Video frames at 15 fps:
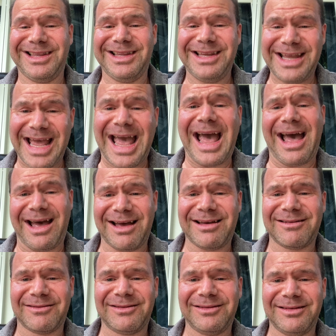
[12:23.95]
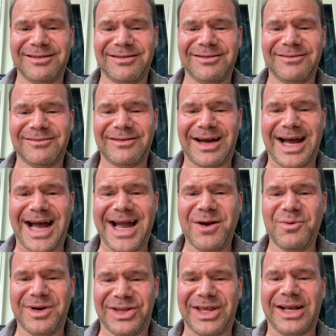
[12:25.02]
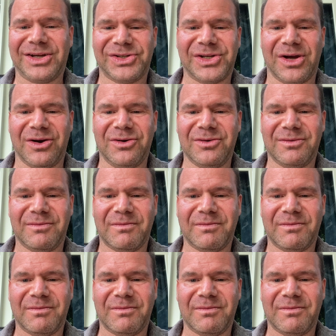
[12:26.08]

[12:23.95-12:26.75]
Yeah, I would think so.